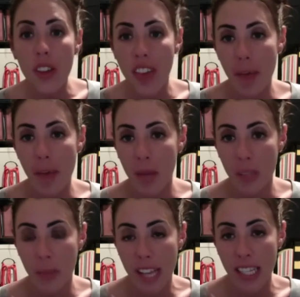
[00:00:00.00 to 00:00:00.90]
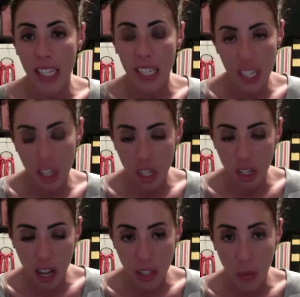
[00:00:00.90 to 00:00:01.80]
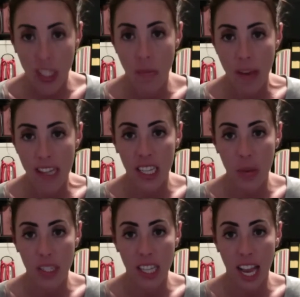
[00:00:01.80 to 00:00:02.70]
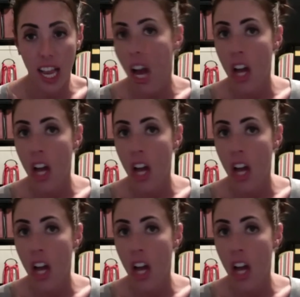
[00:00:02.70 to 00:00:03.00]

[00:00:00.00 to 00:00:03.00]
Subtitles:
them and was basically to the Oz twins and basically was like,